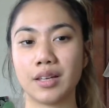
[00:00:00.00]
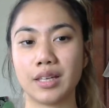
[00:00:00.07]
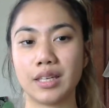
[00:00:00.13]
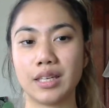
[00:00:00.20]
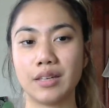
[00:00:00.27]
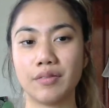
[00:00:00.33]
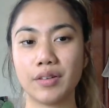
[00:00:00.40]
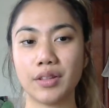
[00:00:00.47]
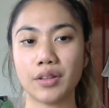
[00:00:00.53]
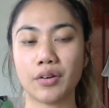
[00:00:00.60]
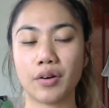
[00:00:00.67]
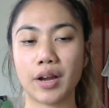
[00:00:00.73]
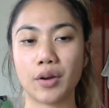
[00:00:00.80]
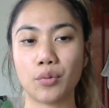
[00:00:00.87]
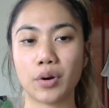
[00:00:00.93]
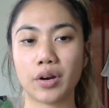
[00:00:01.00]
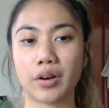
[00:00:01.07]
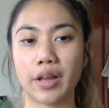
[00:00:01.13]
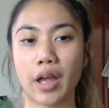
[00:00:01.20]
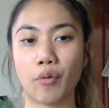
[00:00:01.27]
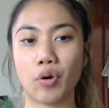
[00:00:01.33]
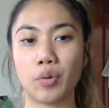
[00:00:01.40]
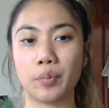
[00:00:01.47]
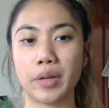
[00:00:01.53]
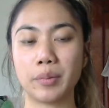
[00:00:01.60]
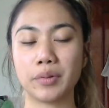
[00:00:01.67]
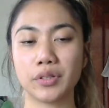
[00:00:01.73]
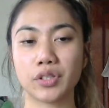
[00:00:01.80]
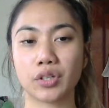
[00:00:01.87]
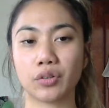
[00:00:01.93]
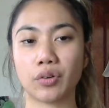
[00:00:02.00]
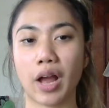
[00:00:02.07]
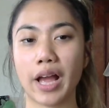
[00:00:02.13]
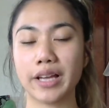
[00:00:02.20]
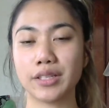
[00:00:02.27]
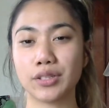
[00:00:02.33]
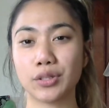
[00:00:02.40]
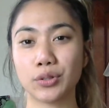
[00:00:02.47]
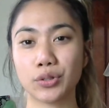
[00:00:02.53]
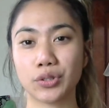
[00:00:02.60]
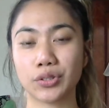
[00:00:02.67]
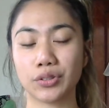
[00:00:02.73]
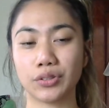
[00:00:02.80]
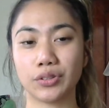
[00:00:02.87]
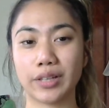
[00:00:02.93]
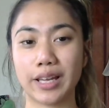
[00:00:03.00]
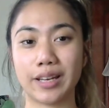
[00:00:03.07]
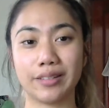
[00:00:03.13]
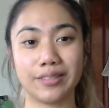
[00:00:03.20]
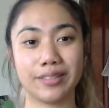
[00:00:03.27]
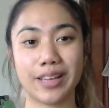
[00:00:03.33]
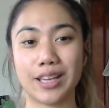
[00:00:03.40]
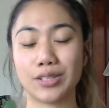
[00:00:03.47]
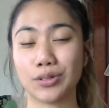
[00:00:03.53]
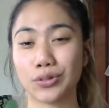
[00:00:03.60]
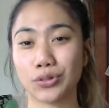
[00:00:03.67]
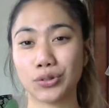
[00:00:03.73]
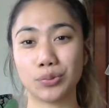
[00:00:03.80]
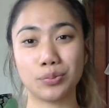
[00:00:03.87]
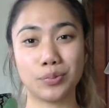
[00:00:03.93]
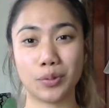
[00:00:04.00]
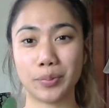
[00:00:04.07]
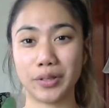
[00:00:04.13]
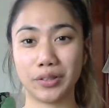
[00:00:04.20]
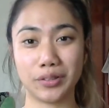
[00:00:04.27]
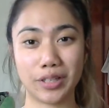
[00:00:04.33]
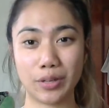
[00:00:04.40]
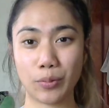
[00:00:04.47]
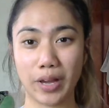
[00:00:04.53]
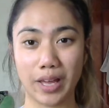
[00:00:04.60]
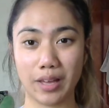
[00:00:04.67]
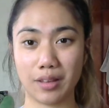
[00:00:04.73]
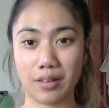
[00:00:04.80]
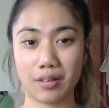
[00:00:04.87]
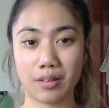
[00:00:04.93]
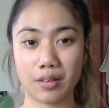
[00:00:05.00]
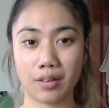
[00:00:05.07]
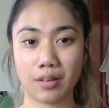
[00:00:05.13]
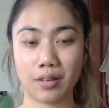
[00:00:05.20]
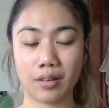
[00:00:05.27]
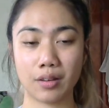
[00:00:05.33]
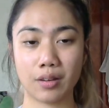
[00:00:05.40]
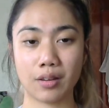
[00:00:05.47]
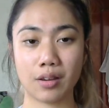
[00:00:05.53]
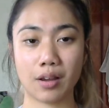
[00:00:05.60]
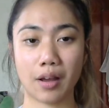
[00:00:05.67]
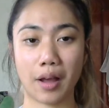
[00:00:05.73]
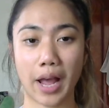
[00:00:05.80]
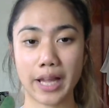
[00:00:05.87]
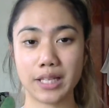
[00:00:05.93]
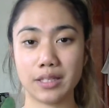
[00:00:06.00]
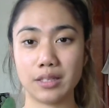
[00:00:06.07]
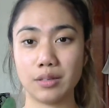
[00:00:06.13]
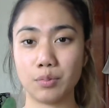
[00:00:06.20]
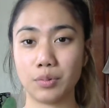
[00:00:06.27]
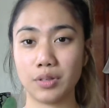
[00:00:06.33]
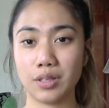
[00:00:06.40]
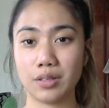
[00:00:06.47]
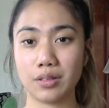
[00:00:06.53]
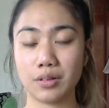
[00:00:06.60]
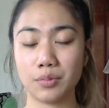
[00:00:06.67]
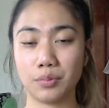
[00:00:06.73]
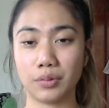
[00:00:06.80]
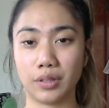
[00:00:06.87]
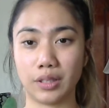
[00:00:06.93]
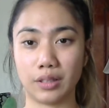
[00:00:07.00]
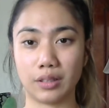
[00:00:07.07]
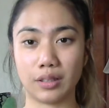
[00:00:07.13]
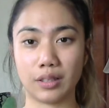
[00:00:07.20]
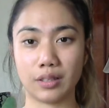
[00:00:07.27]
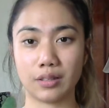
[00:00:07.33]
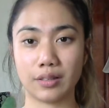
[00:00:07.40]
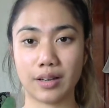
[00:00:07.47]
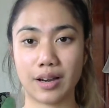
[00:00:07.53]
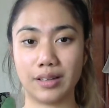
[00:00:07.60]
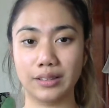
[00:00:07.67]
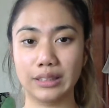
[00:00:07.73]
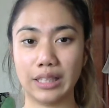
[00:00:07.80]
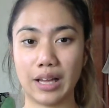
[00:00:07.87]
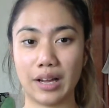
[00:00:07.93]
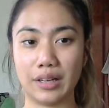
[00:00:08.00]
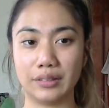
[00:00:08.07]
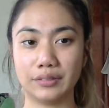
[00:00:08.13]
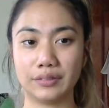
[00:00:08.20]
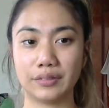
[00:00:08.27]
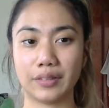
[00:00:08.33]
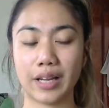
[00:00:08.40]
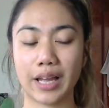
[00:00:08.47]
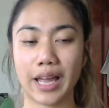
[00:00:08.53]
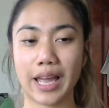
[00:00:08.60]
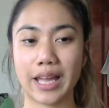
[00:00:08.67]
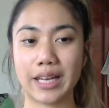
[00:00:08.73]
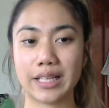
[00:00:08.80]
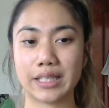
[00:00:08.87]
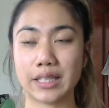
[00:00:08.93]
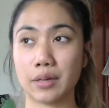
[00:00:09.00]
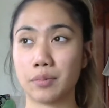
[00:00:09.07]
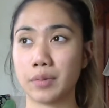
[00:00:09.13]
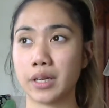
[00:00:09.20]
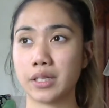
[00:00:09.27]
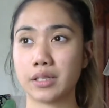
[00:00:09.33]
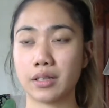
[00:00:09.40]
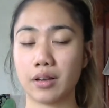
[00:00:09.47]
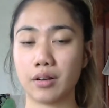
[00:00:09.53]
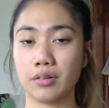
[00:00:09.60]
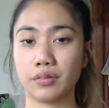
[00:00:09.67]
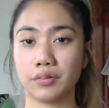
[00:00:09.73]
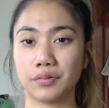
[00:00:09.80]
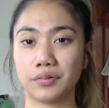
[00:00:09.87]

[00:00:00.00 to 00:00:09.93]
Even though I worry I won't be able to rise in a social mobility way, I deeply and completely love and accept myself.